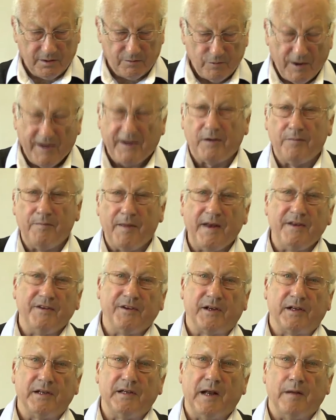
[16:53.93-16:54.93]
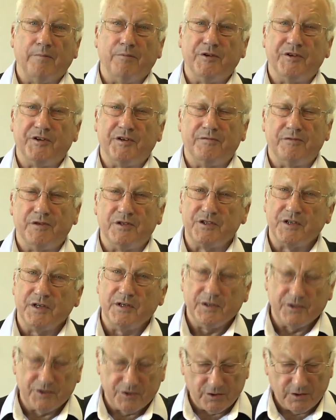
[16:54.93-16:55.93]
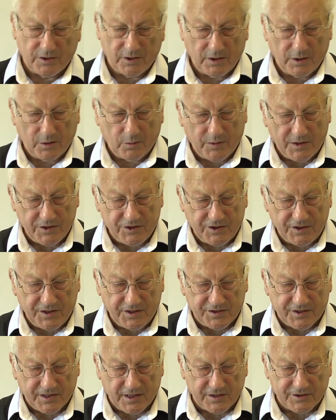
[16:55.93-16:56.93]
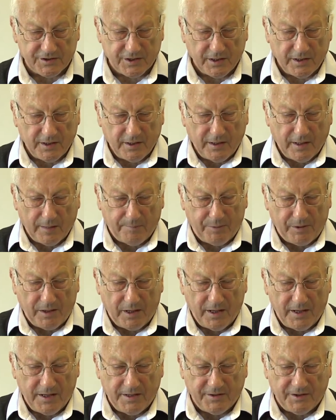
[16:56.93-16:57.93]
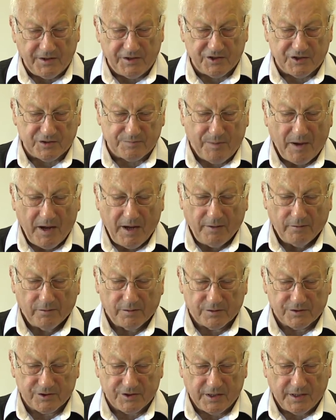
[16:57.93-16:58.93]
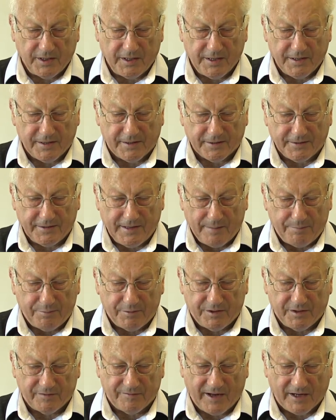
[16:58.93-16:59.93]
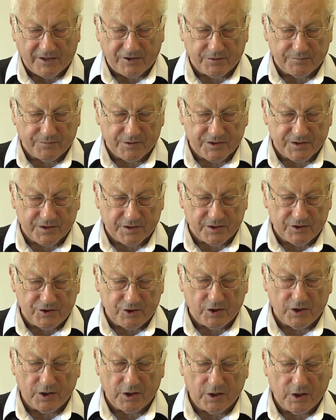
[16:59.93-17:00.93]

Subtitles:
recommend collaborative research when she says applying these spirals in collaborative action research